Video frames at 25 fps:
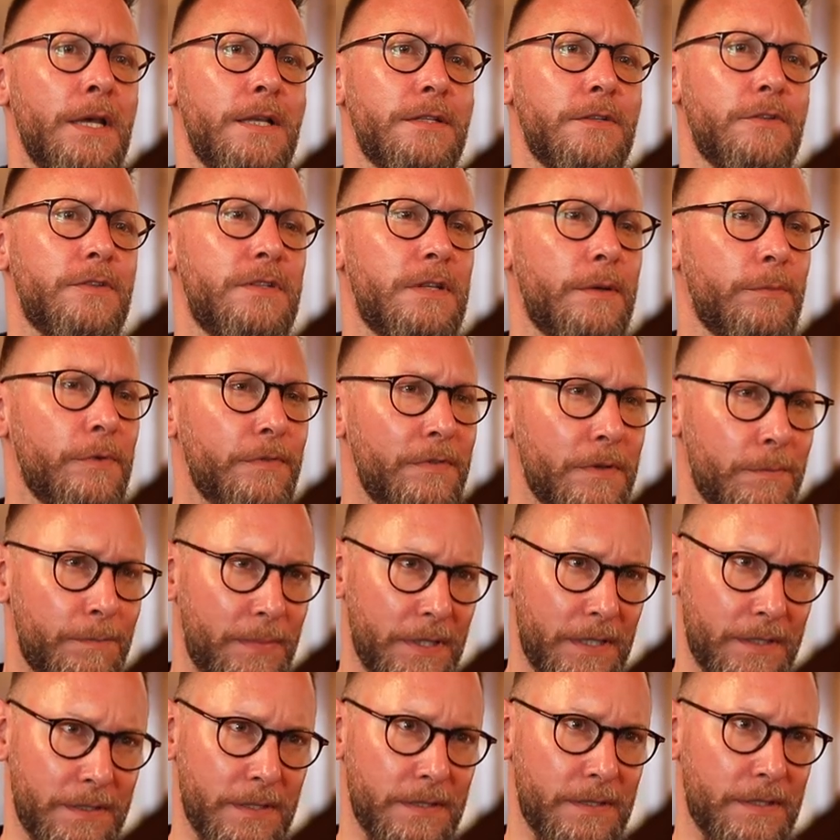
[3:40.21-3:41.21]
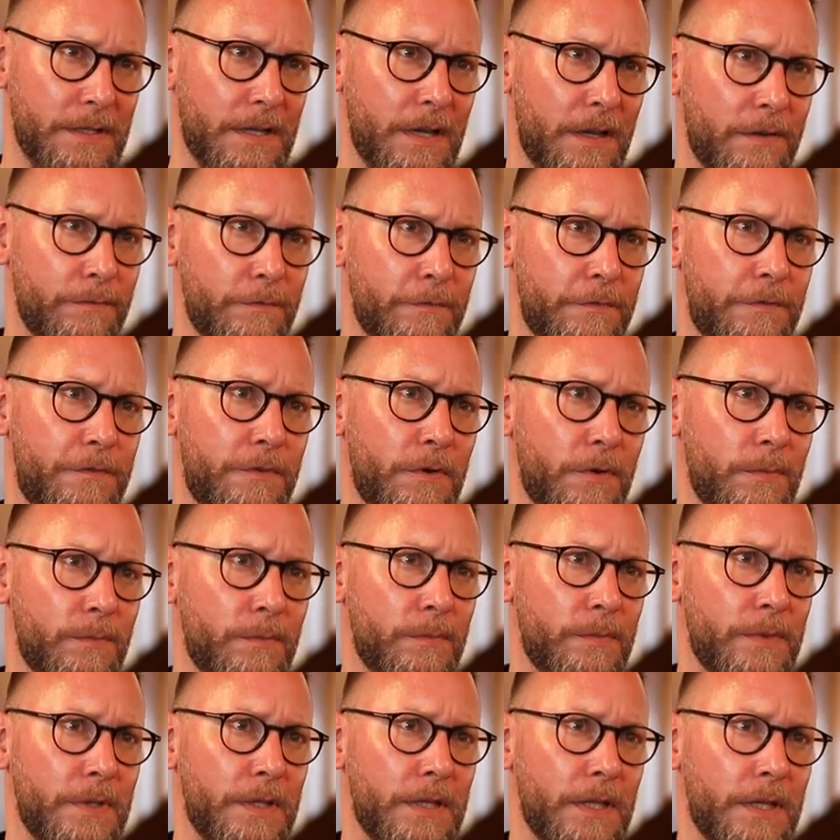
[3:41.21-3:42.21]
So some of the pieces come
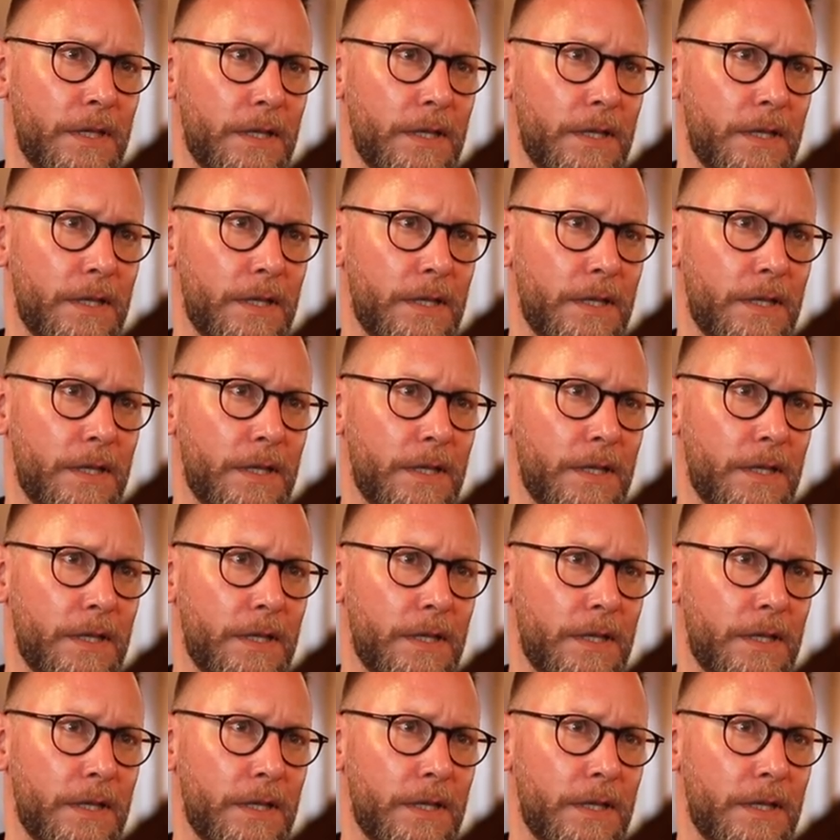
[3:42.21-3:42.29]
from uh,